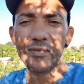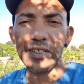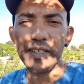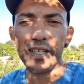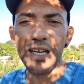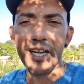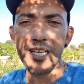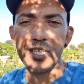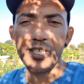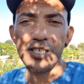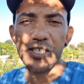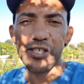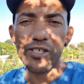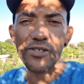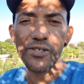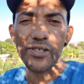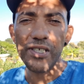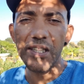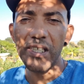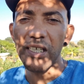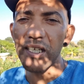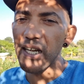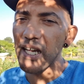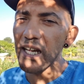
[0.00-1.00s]
Catch you
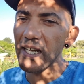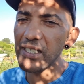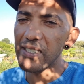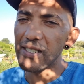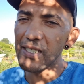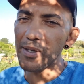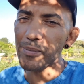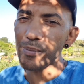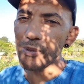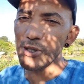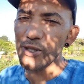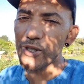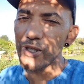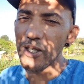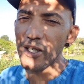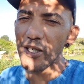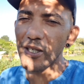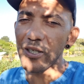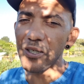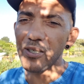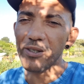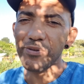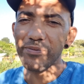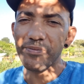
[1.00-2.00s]
in the next
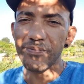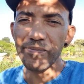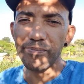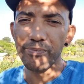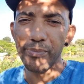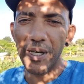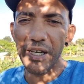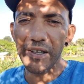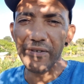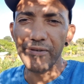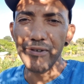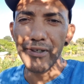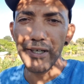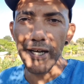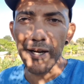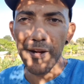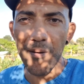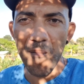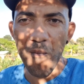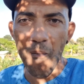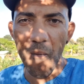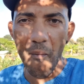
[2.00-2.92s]
episode. Bye for now.